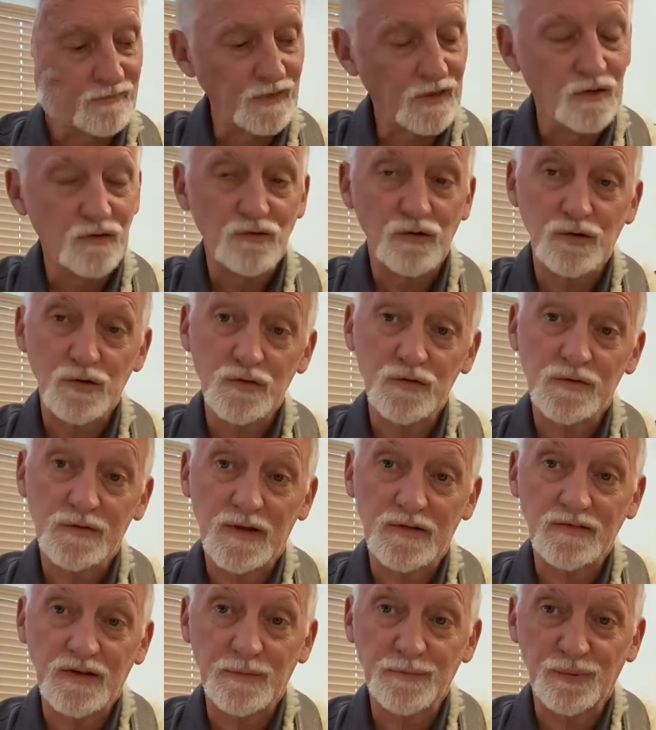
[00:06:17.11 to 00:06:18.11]
So using the
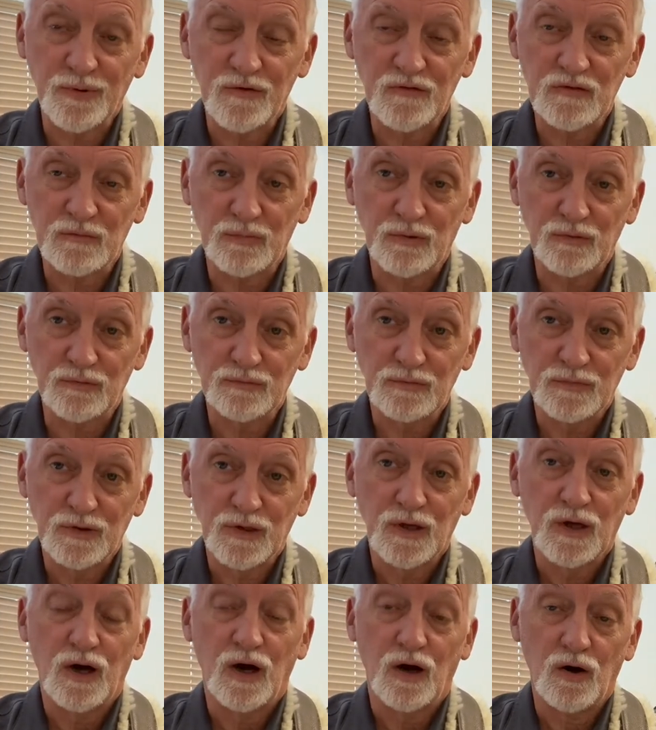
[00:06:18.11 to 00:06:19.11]
same principle,
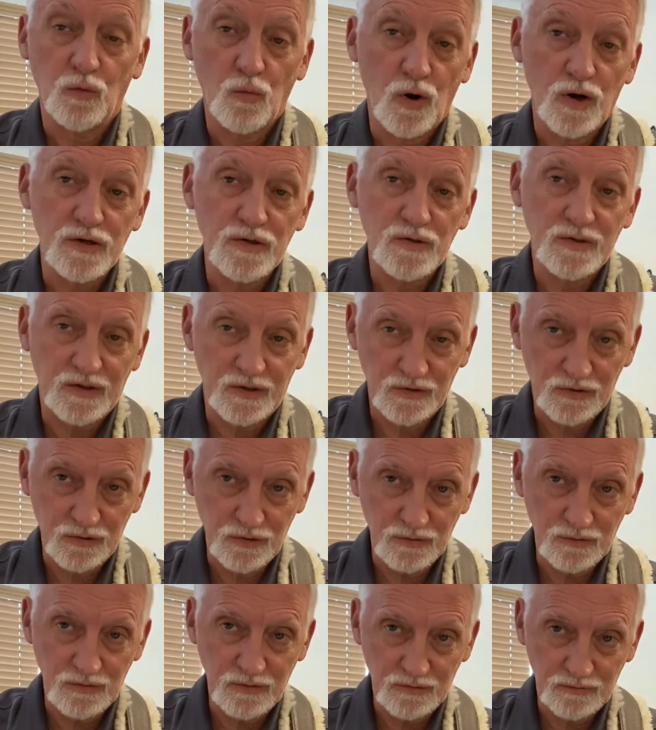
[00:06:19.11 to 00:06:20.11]
a way you can
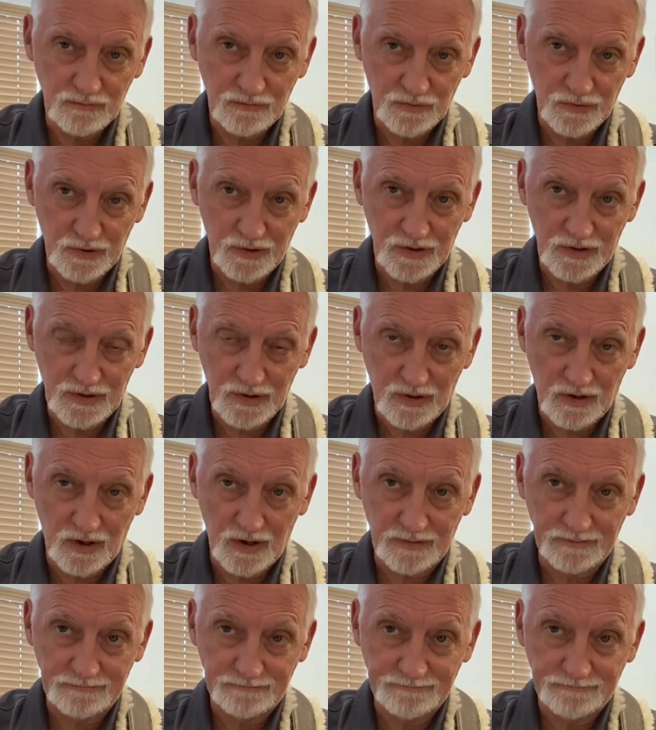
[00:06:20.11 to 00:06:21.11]
tune your guitar